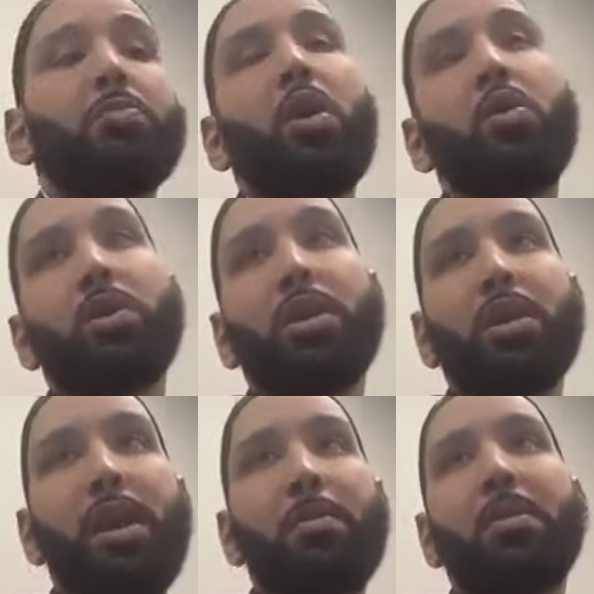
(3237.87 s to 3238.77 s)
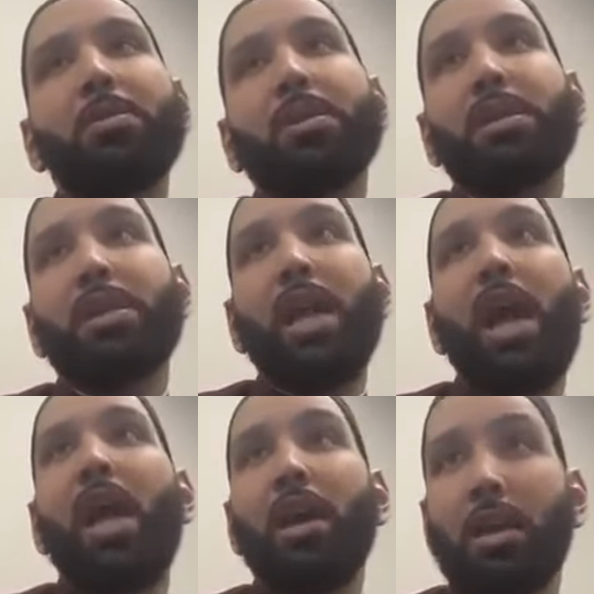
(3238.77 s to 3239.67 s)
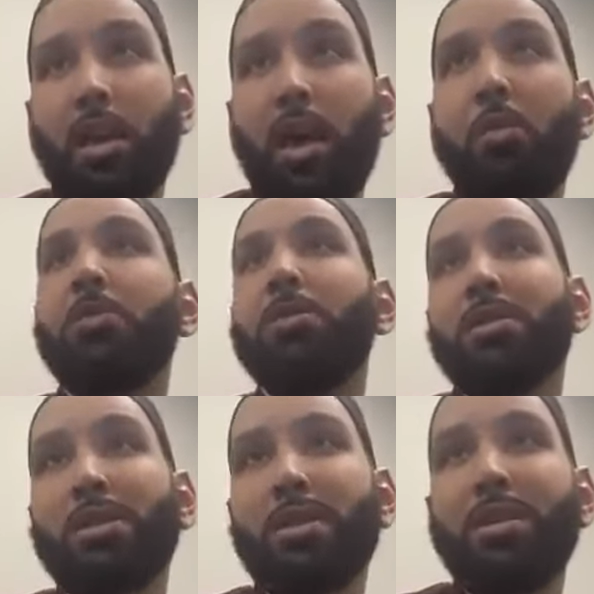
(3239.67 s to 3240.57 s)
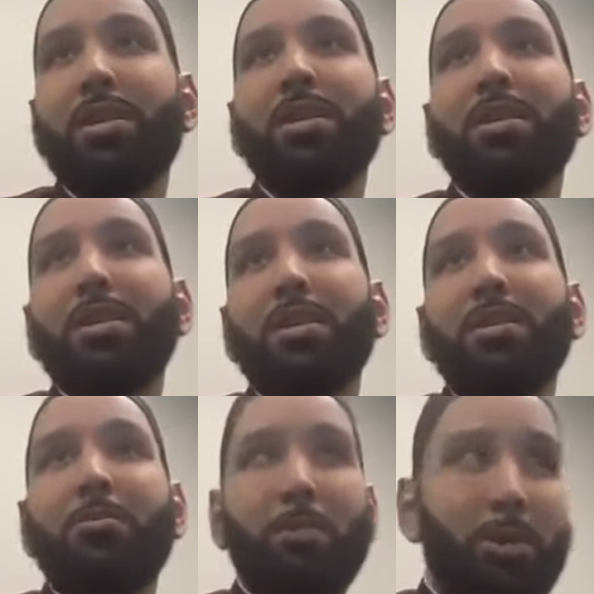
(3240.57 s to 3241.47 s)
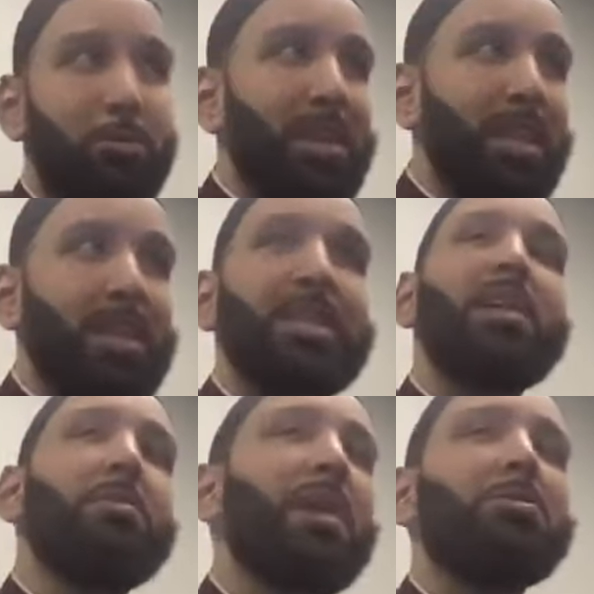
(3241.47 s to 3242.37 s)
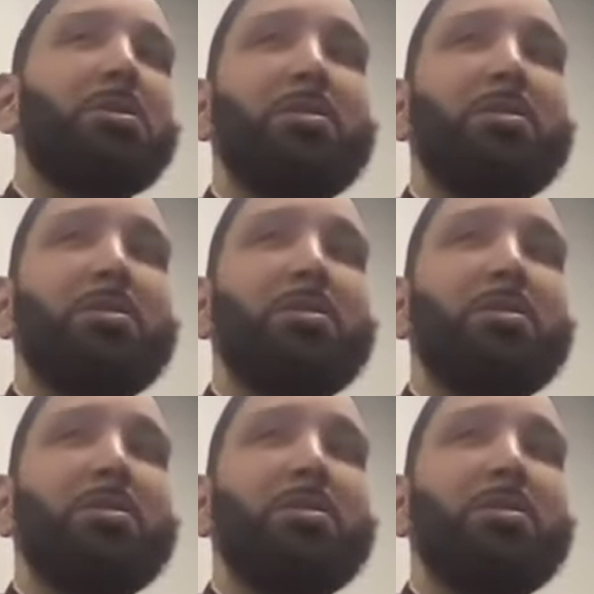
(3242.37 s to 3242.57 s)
poke that person and say, Ahakadha kunt? Were you what they say about